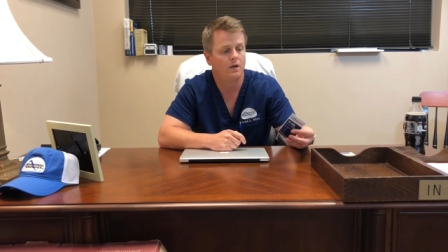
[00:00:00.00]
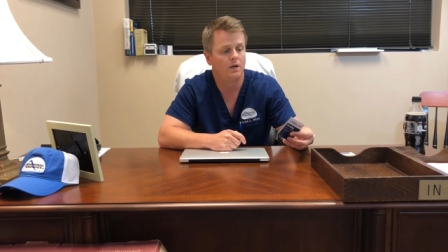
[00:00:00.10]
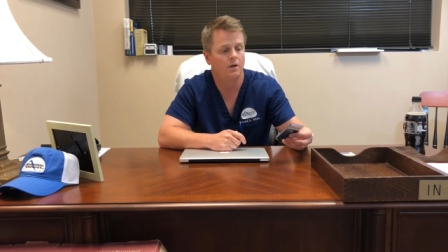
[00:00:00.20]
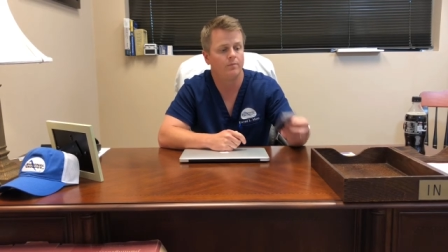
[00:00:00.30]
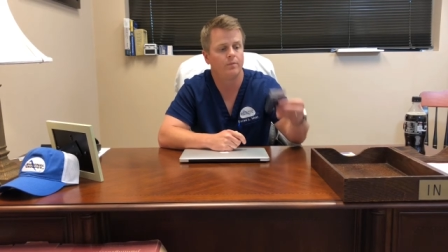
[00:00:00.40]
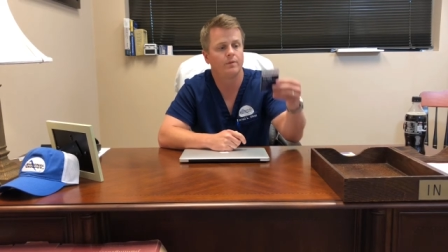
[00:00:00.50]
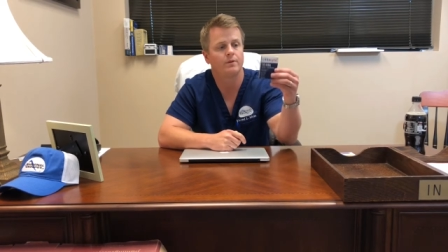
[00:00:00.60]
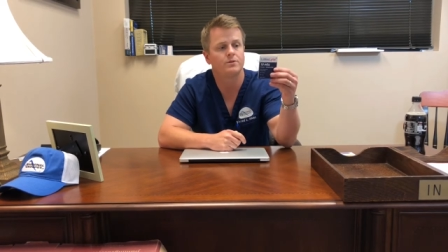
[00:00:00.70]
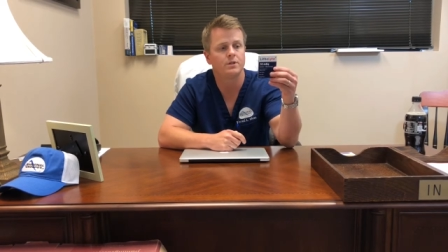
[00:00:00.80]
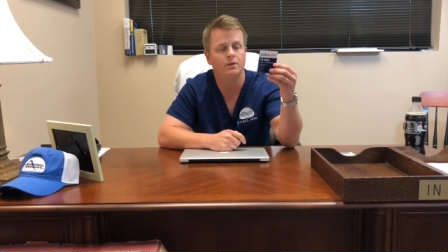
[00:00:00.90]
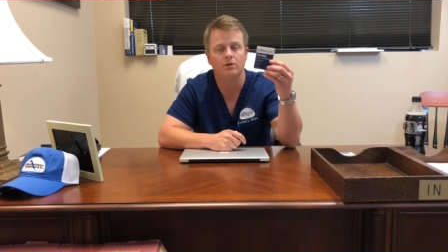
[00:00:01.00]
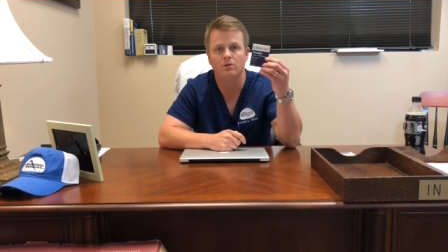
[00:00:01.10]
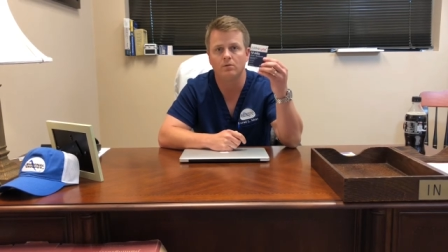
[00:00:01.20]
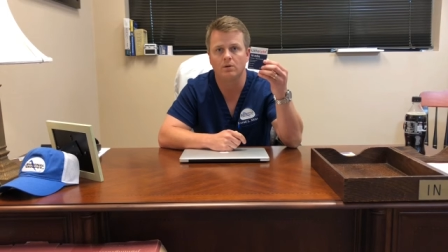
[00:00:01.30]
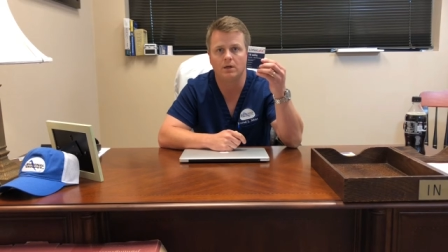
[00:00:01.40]
um, there's a
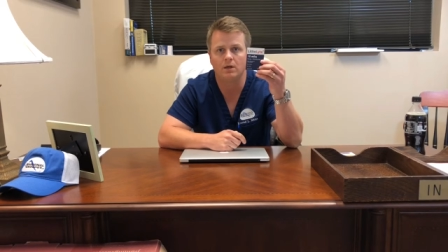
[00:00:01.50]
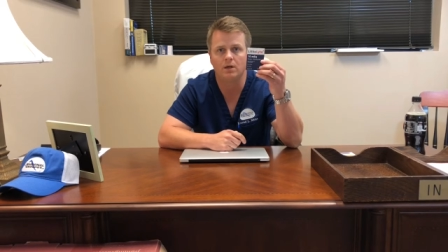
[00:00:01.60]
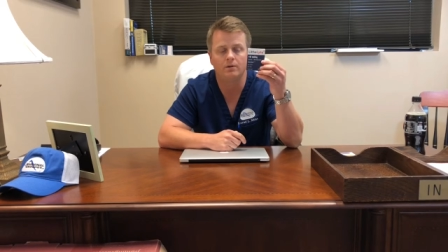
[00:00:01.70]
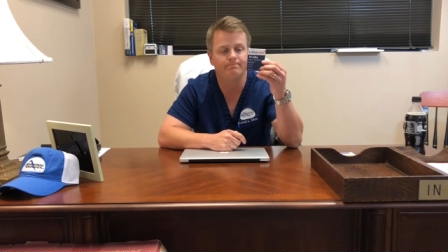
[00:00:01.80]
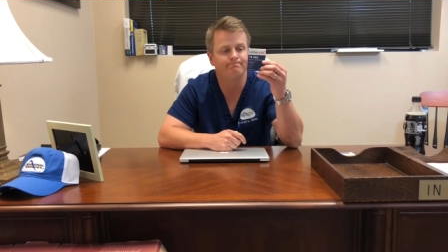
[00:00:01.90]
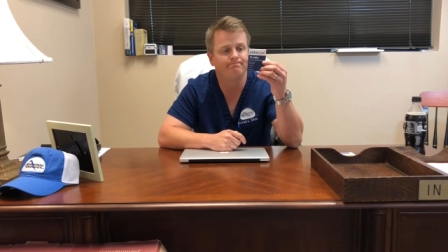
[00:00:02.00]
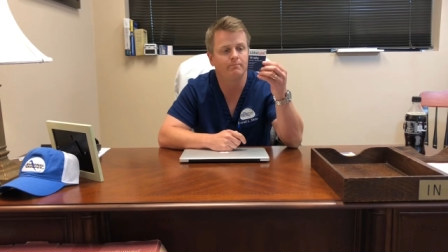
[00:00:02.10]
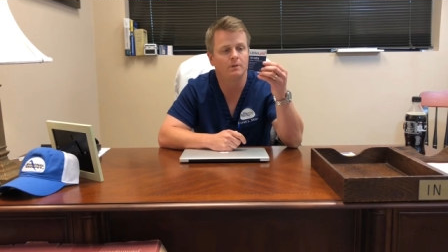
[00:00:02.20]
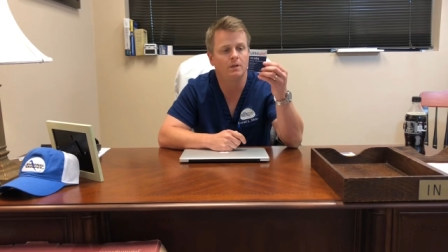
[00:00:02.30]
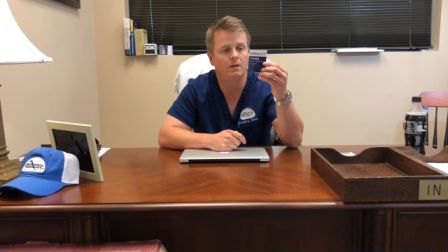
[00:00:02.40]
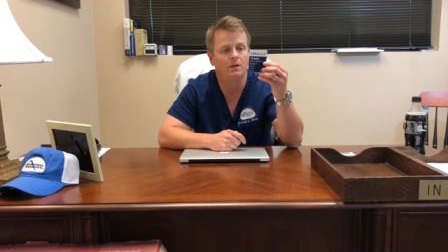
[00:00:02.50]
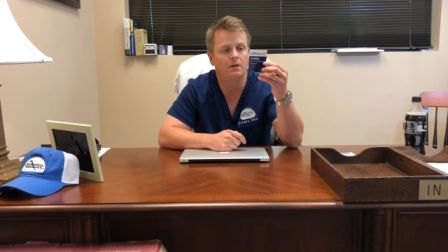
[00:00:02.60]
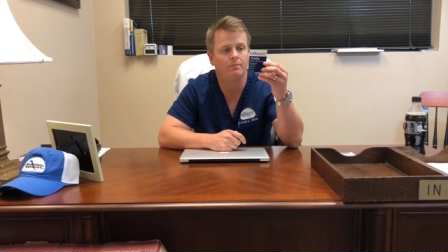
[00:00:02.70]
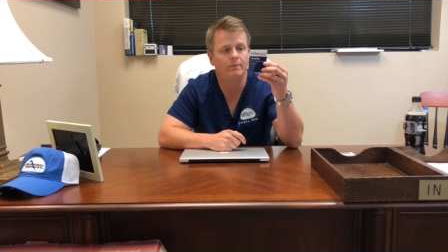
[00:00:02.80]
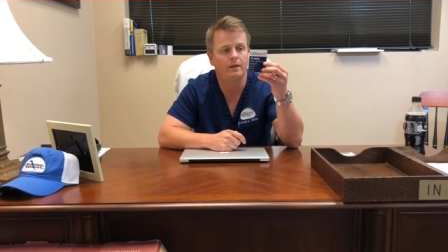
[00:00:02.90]
new, um,
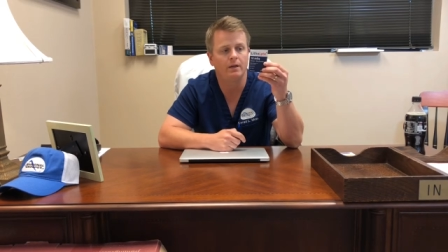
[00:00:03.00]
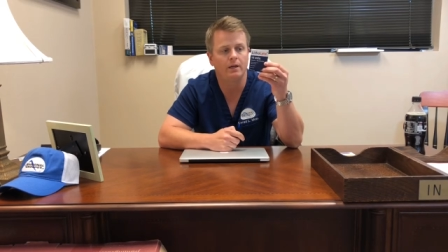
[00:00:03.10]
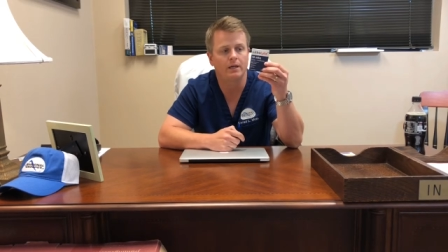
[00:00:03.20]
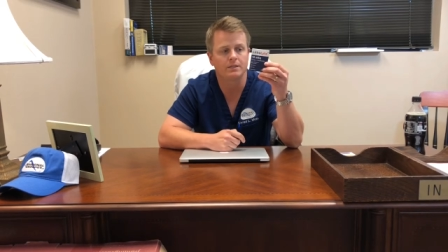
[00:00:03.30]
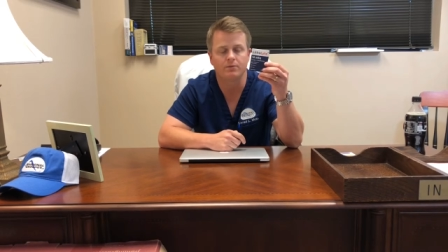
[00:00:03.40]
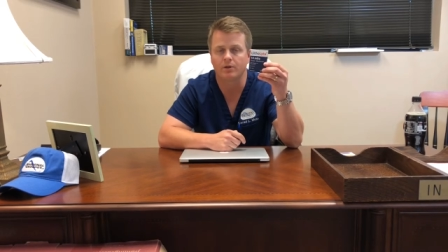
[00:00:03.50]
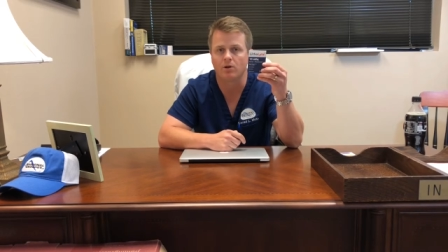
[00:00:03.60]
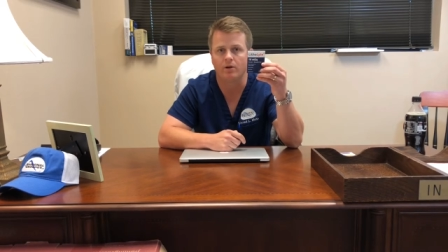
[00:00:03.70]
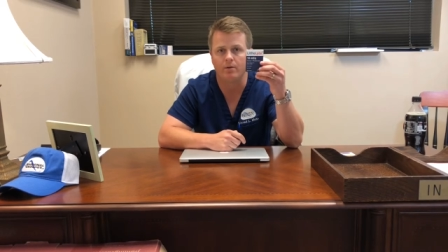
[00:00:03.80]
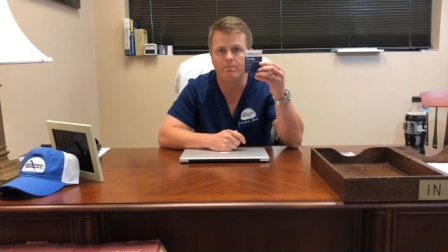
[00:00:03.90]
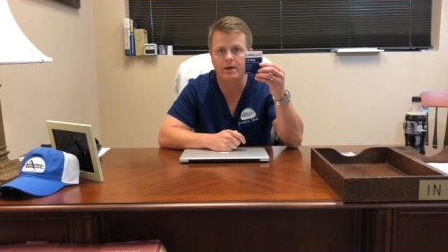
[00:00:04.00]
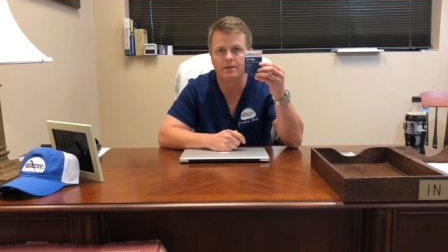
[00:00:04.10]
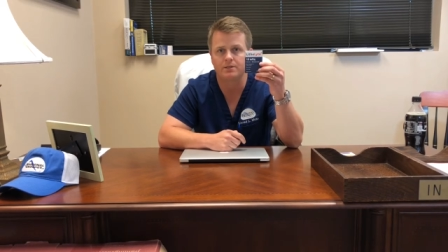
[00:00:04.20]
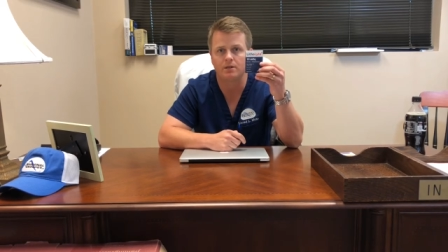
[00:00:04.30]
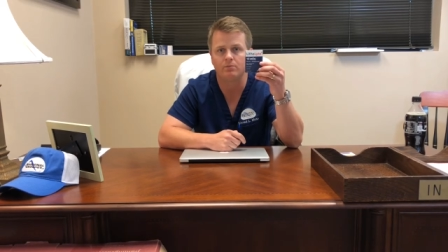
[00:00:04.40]
um, I guess I would call it a
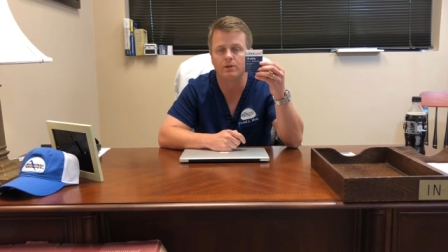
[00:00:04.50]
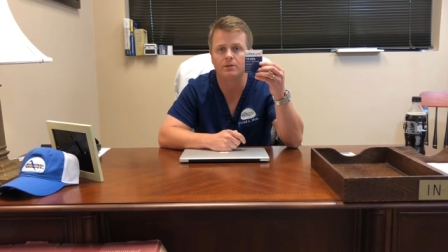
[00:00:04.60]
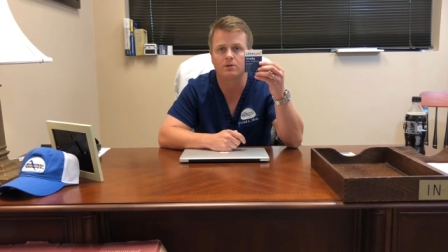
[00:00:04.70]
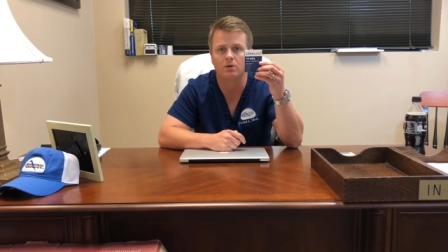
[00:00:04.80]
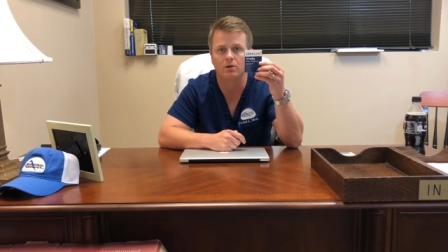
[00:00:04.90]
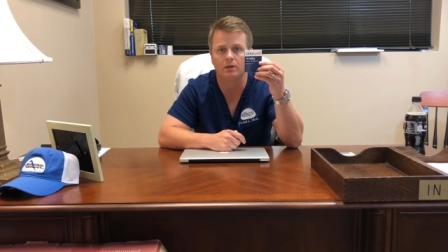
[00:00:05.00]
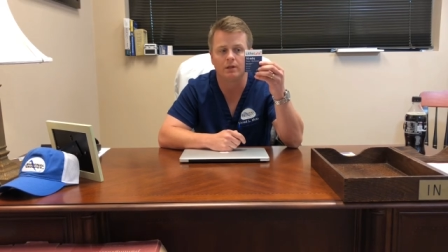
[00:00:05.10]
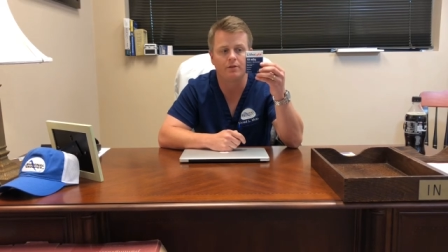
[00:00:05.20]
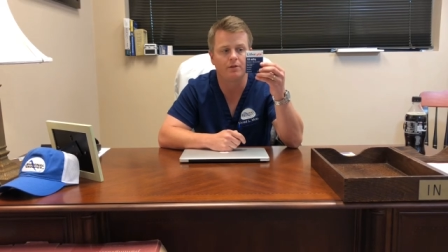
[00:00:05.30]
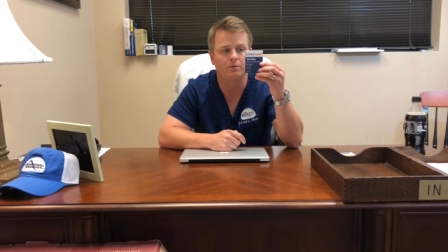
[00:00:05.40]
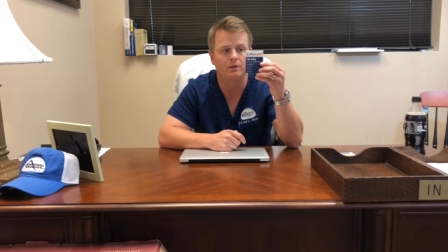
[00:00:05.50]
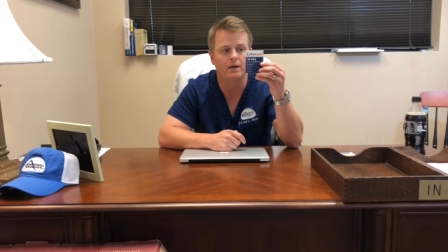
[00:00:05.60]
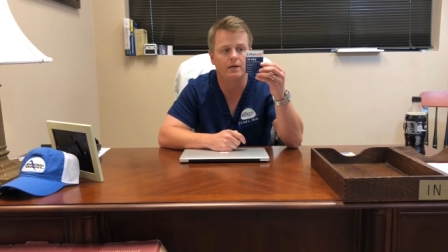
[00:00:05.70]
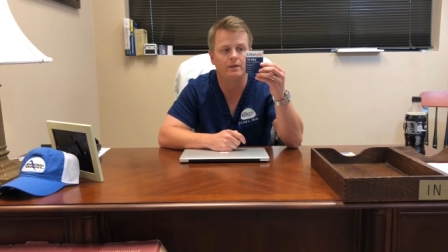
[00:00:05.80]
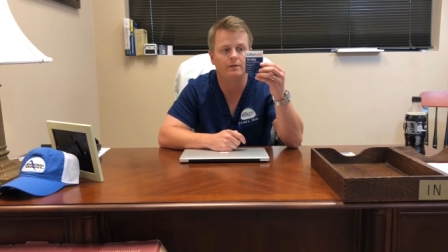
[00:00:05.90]
medicine, but it's called
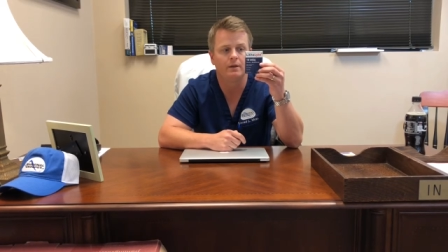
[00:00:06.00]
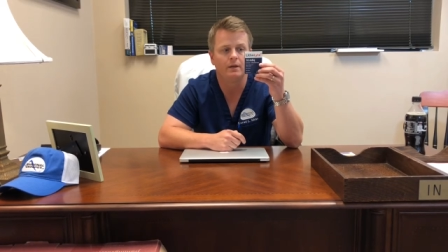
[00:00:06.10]
Litholyte.